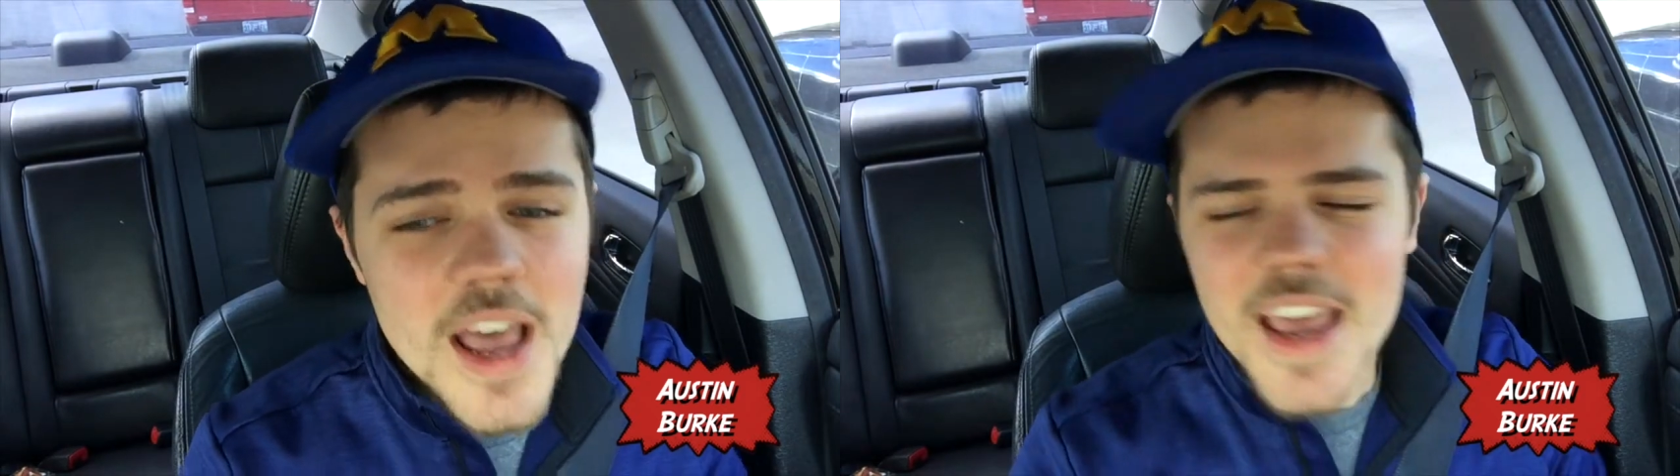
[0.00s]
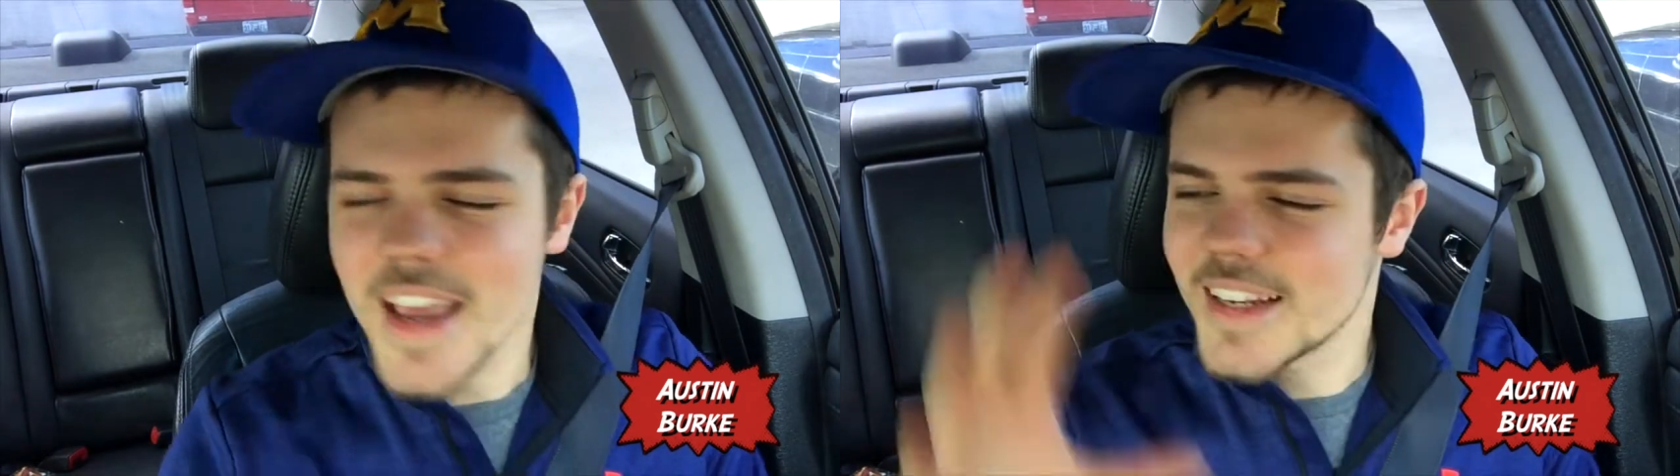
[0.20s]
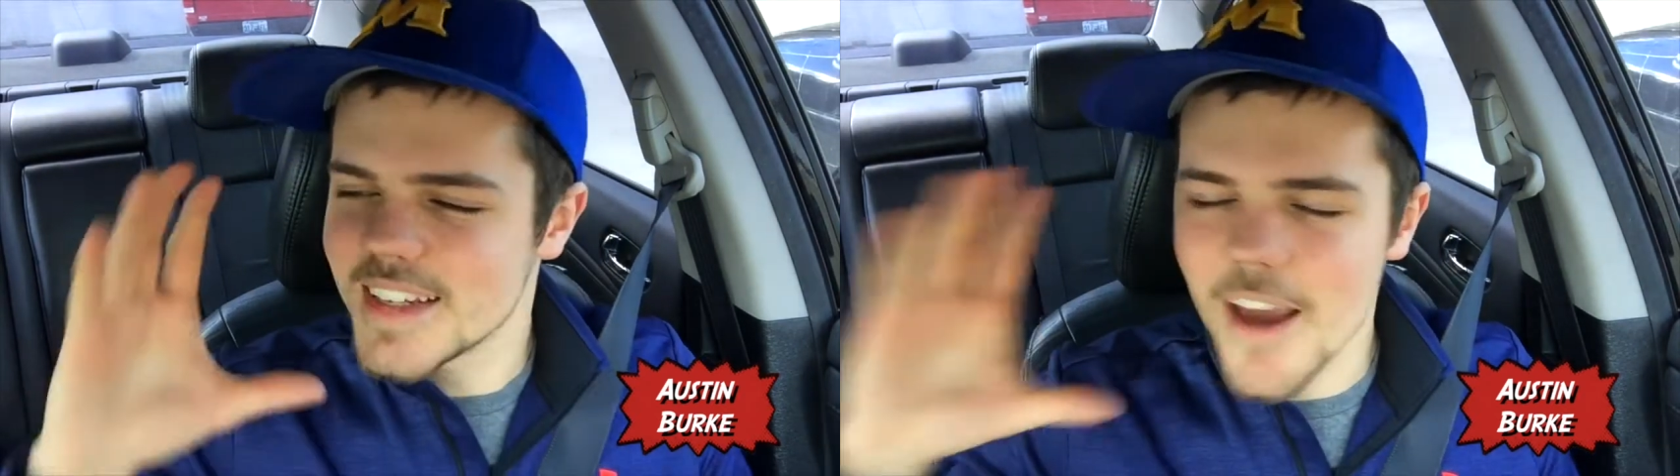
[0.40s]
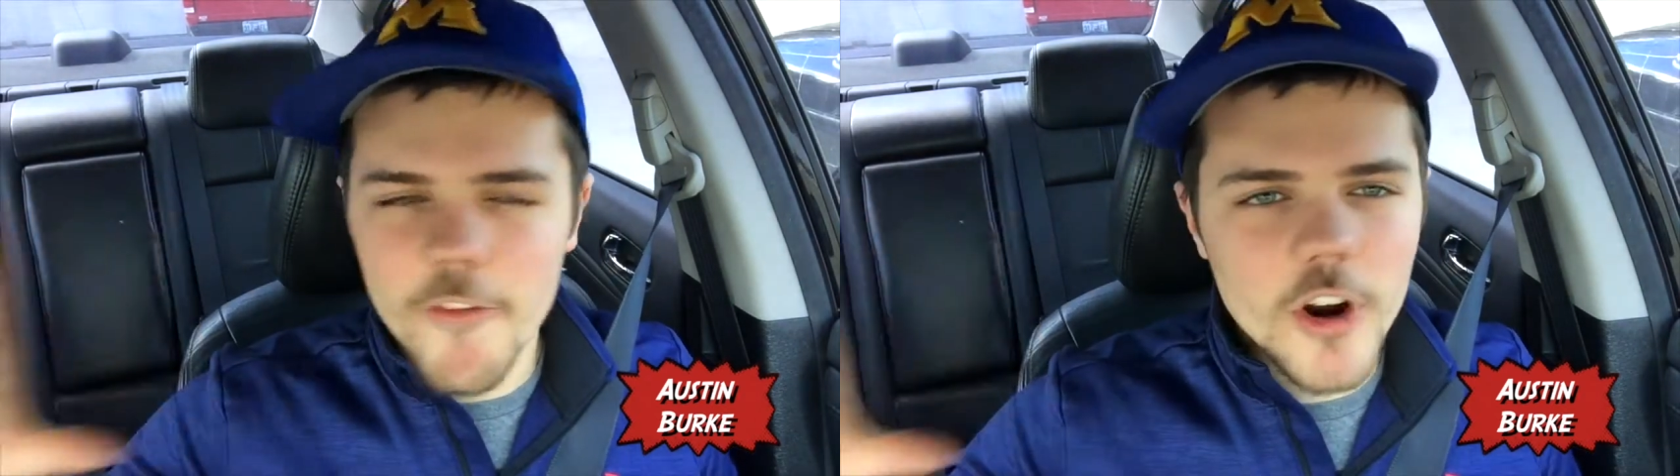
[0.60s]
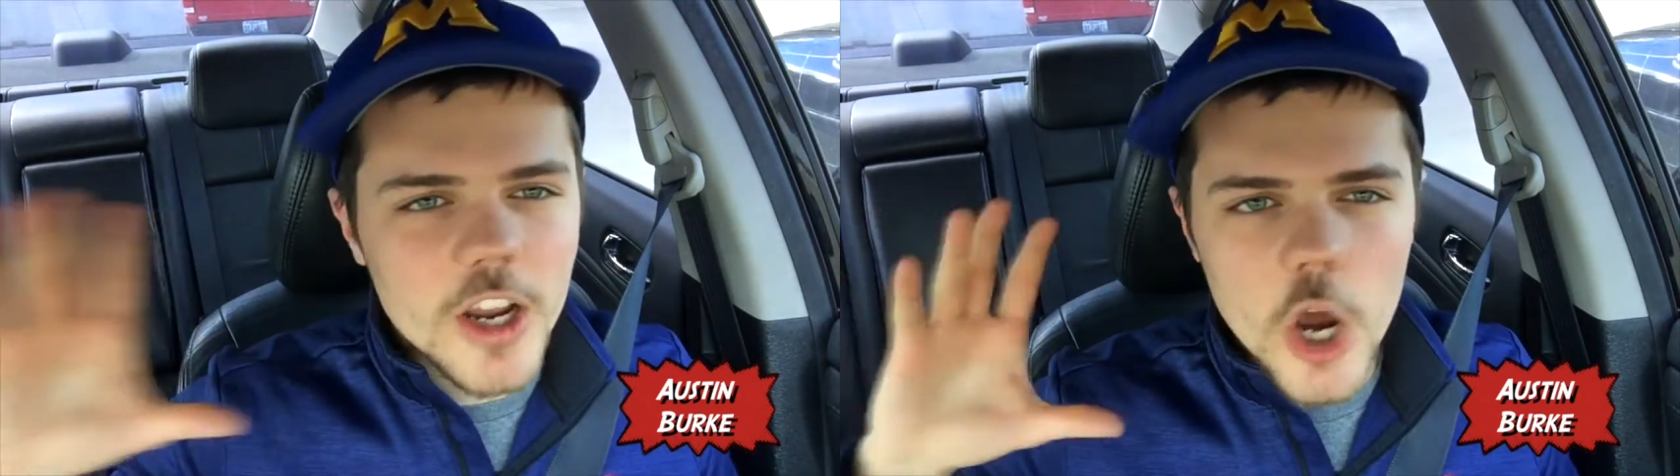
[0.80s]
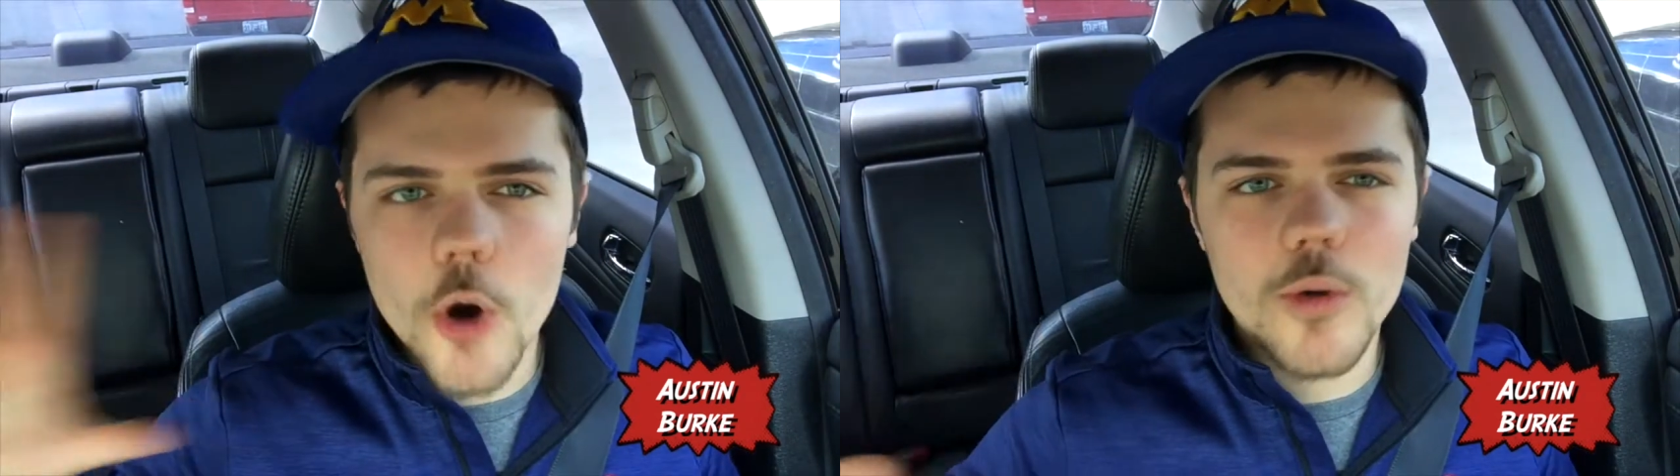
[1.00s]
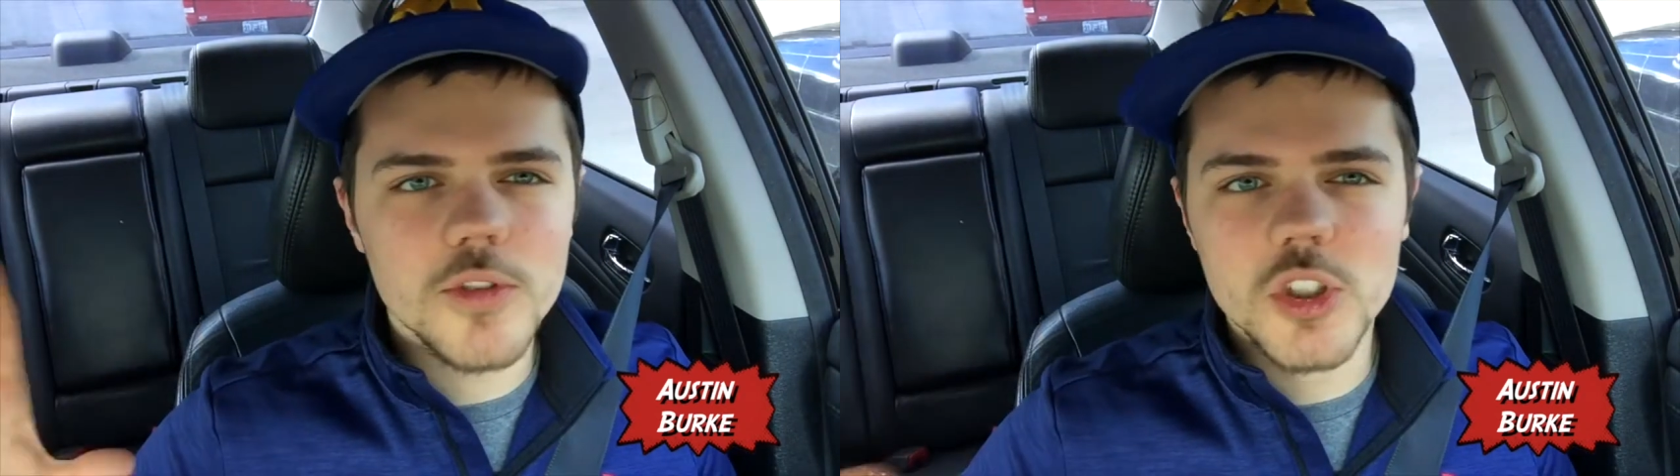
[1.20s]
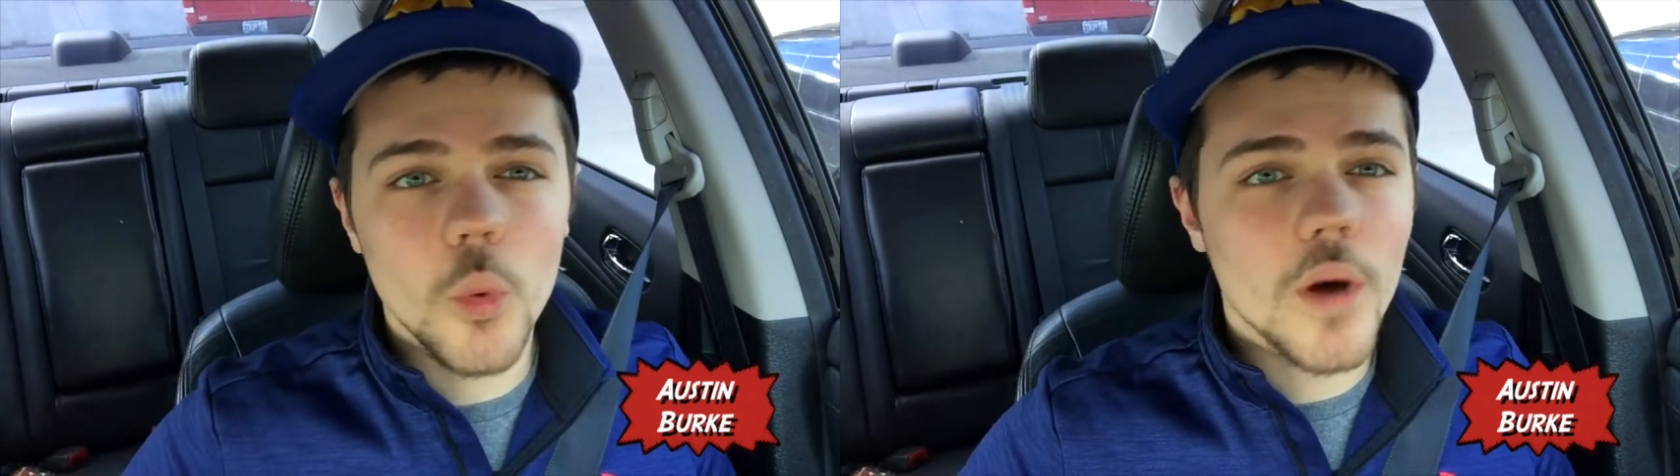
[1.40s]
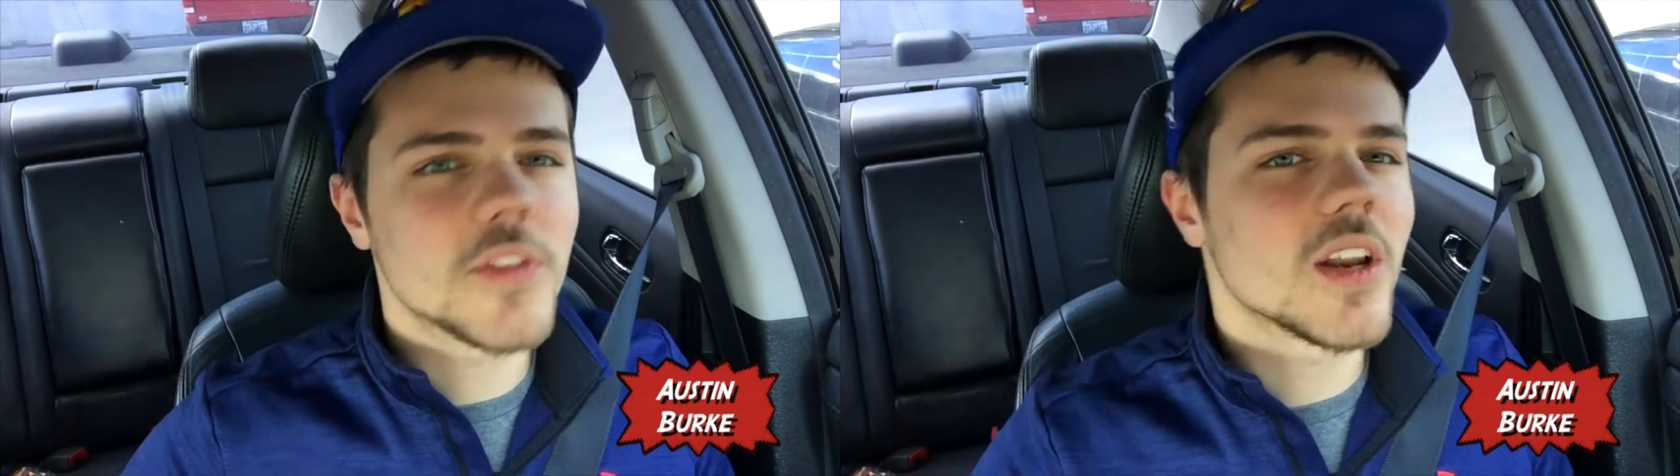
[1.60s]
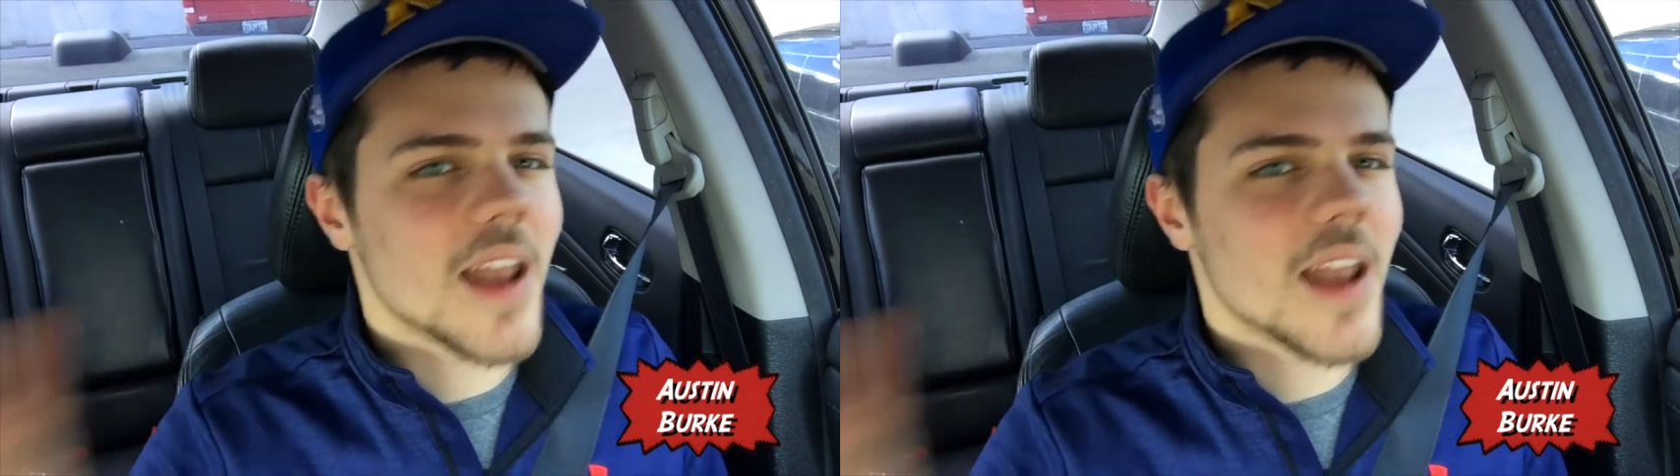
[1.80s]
It never goes to what the